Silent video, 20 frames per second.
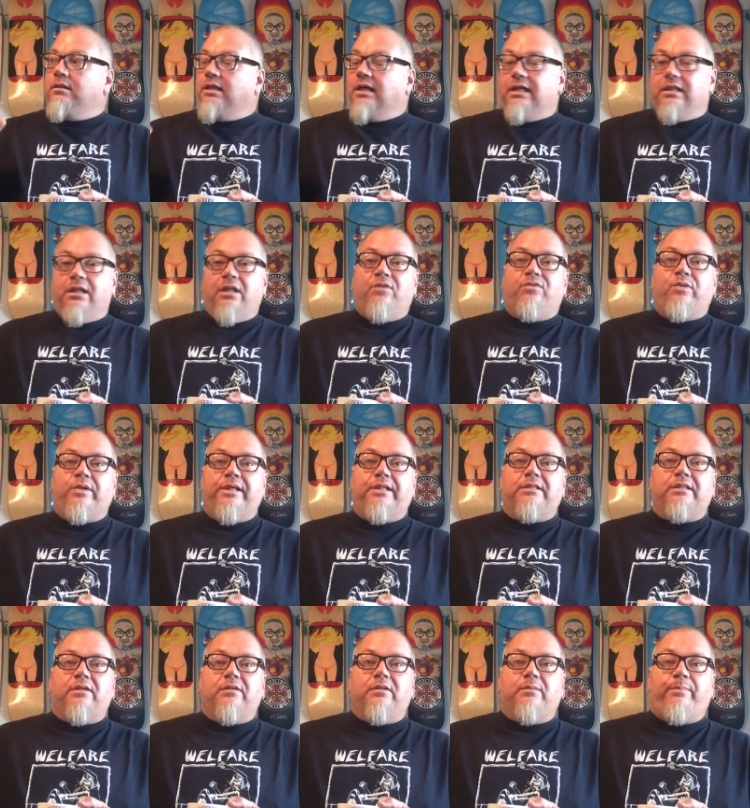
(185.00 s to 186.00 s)
I love what he's
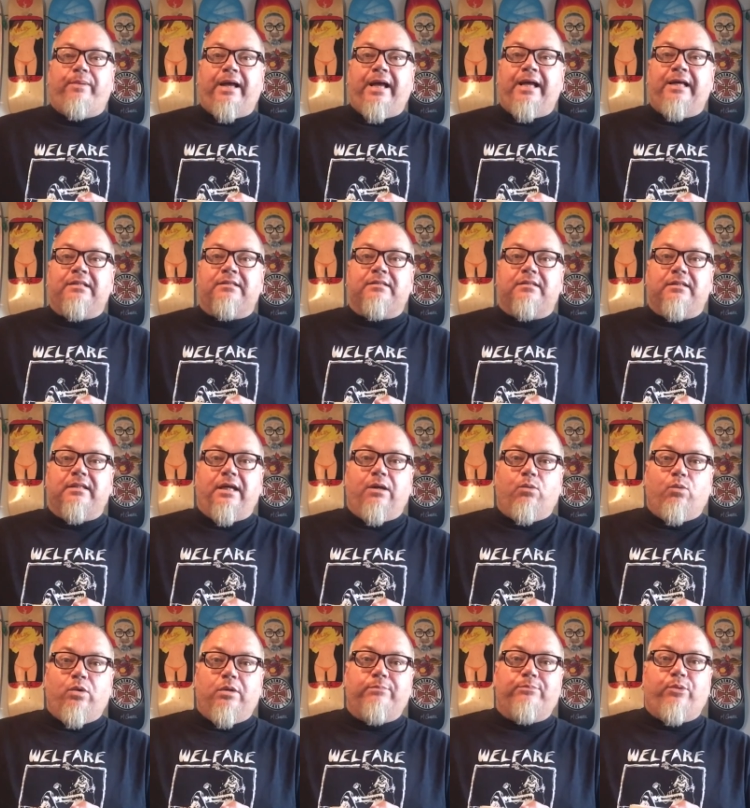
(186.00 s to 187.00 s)
done in the past. At
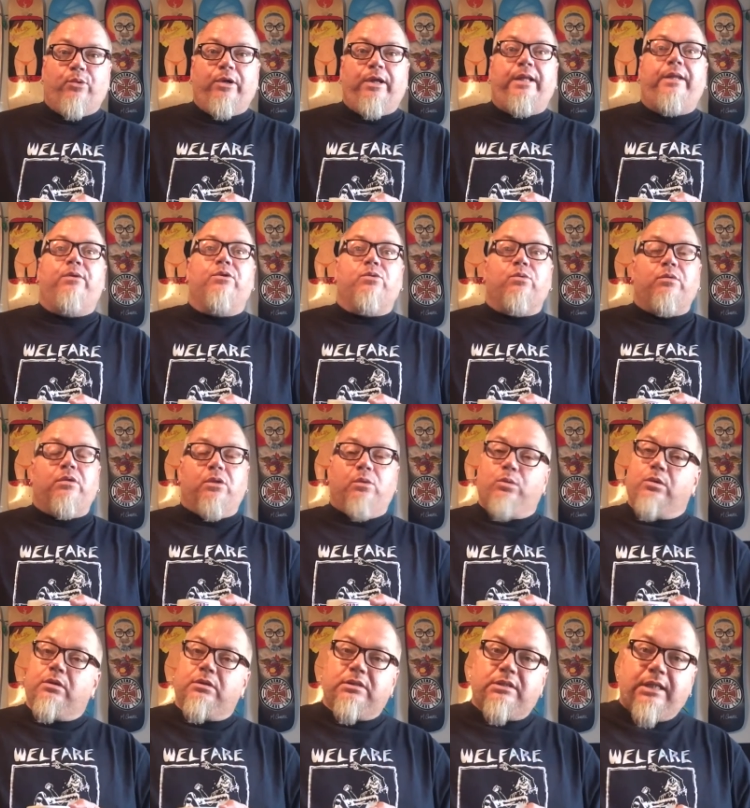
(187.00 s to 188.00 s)
one point, he was one of the
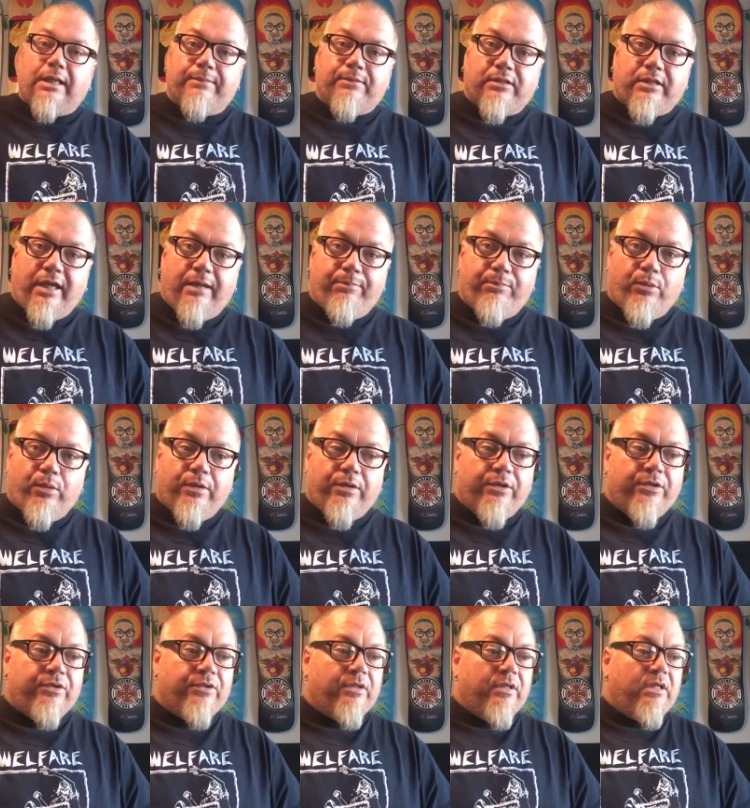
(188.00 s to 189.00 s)
world's top
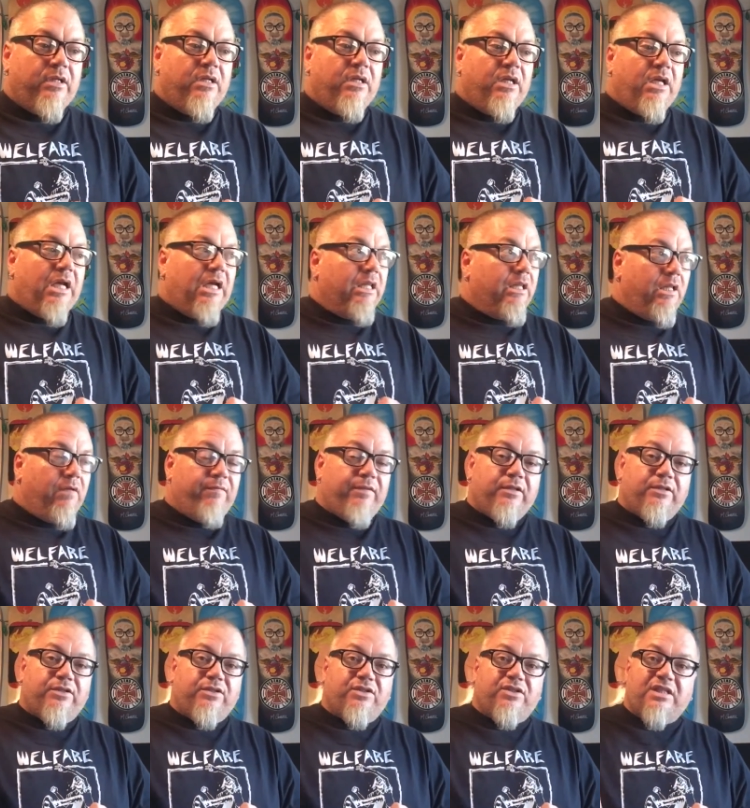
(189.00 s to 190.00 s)
skateboarders. I love
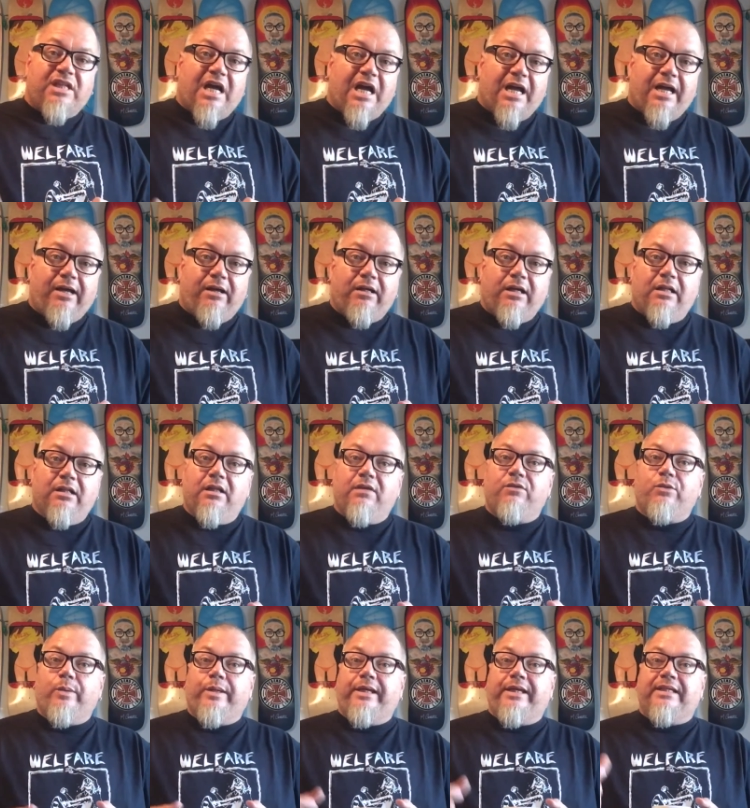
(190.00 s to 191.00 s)
his style. I
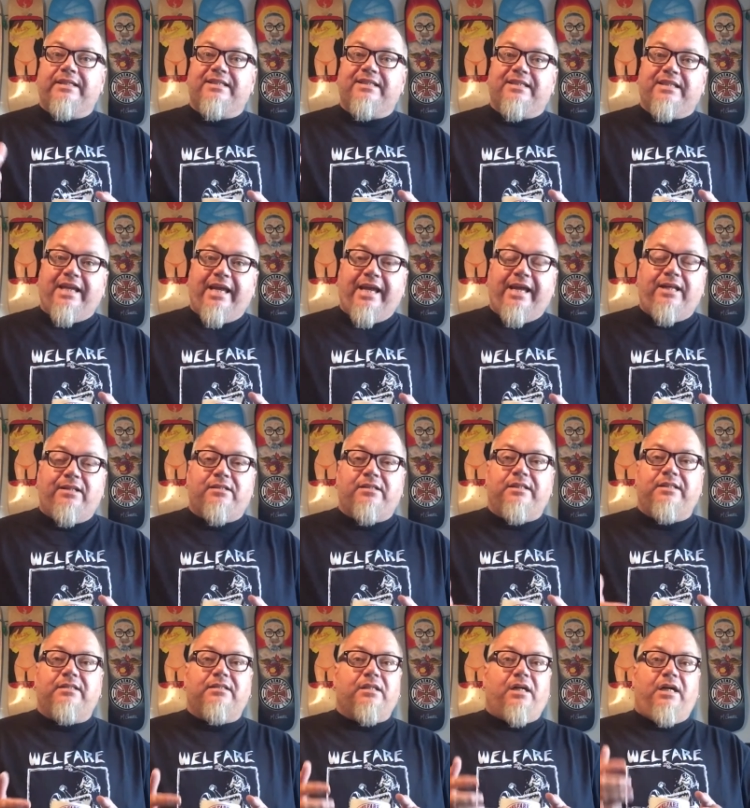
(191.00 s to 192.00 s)
love the way he skates.
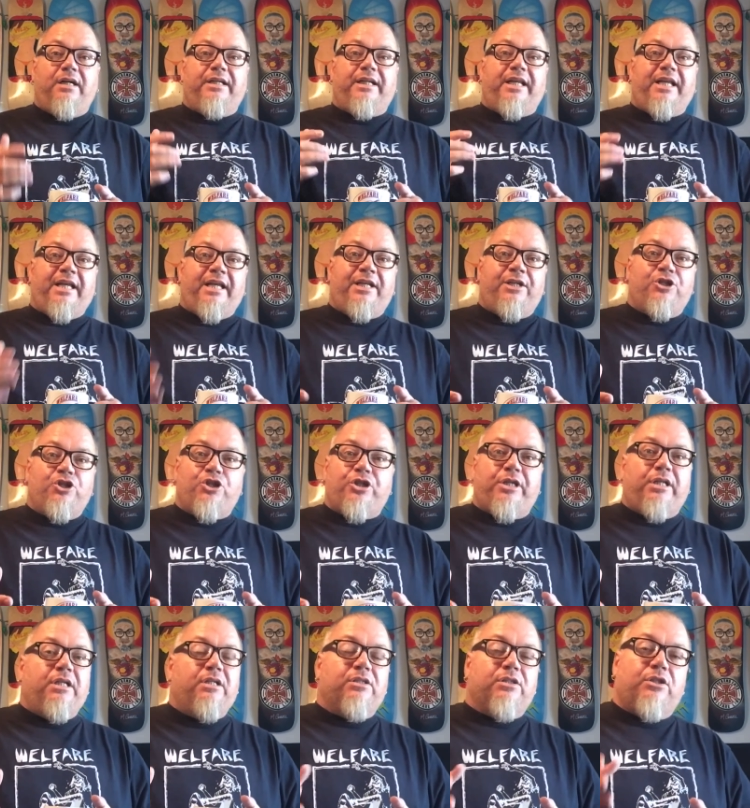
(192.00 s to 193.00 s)
He's unhinged.
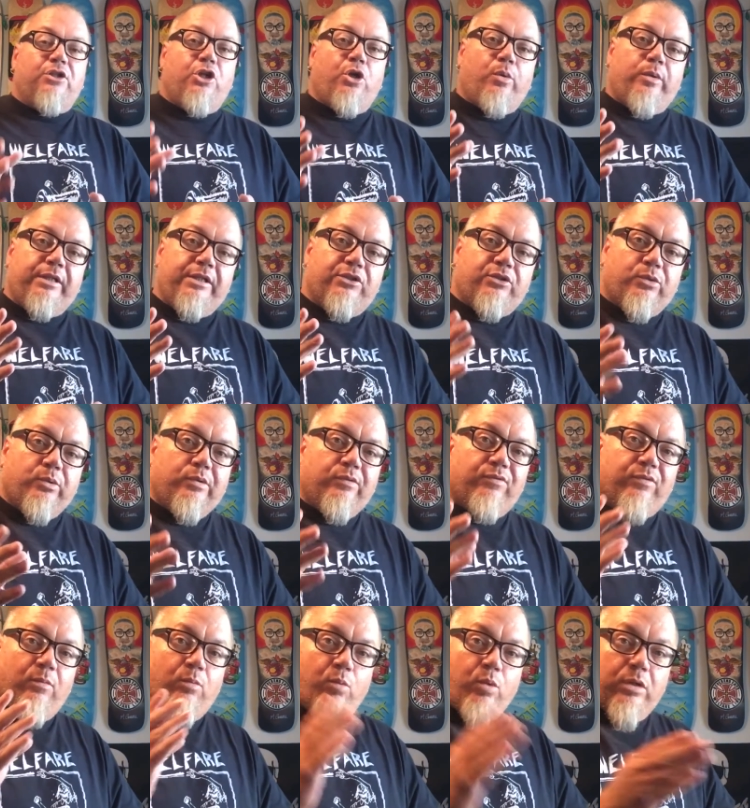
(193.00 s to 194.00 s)
He doesn't know what he's doing
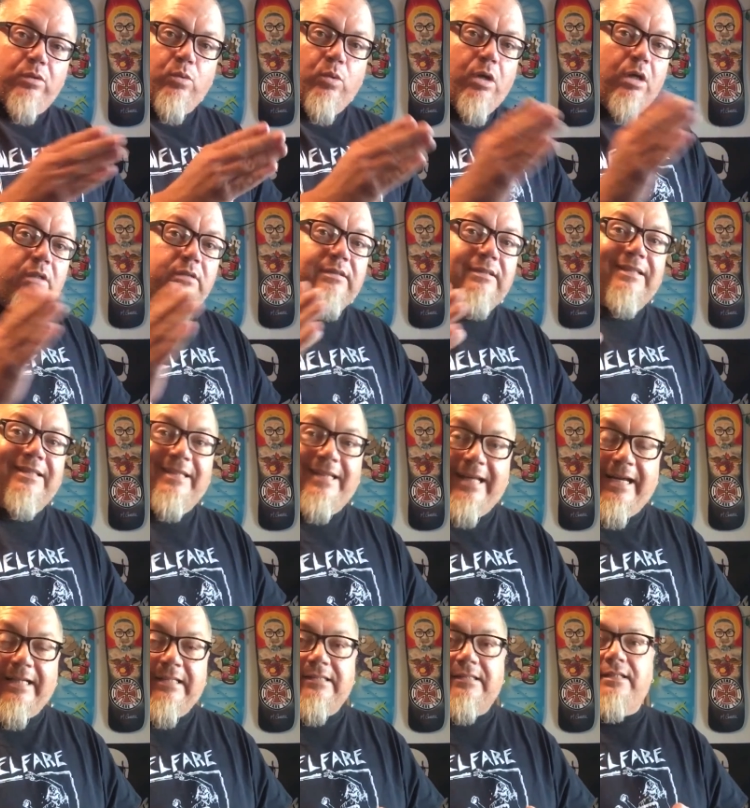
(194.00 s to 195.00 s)
from one wall to the
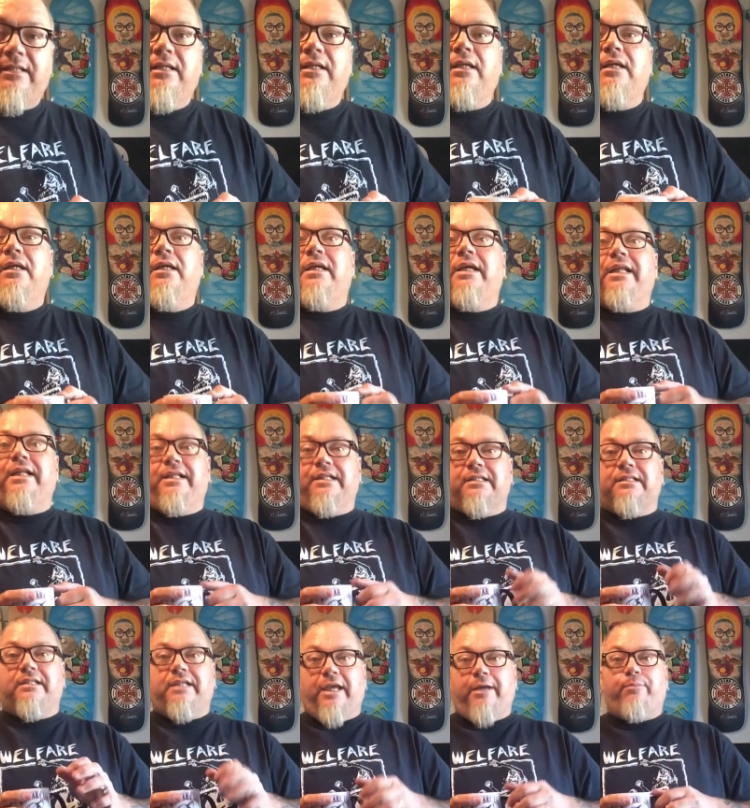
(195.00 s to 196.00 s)
next in his
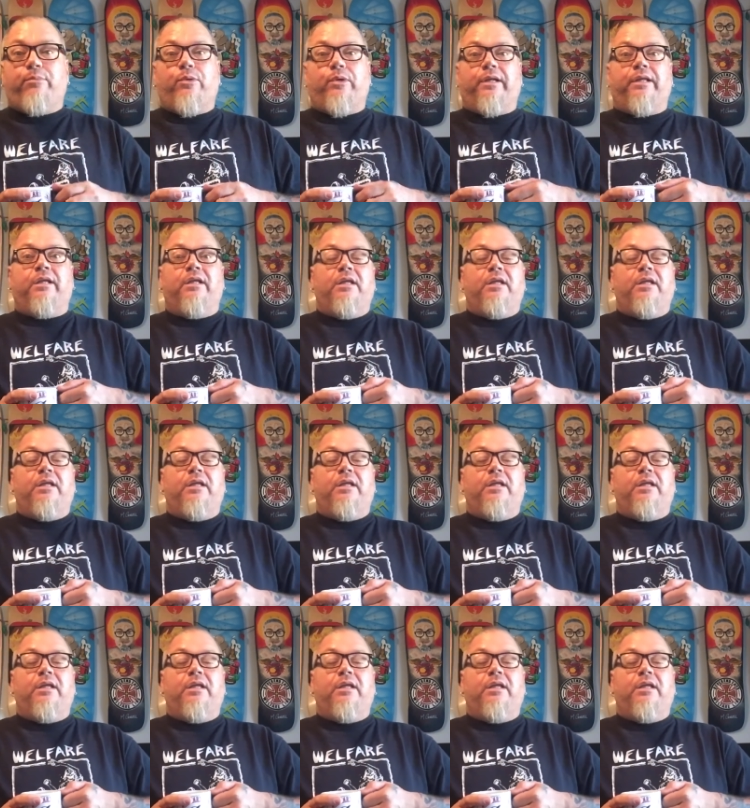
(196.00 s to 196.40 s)
skateboarding.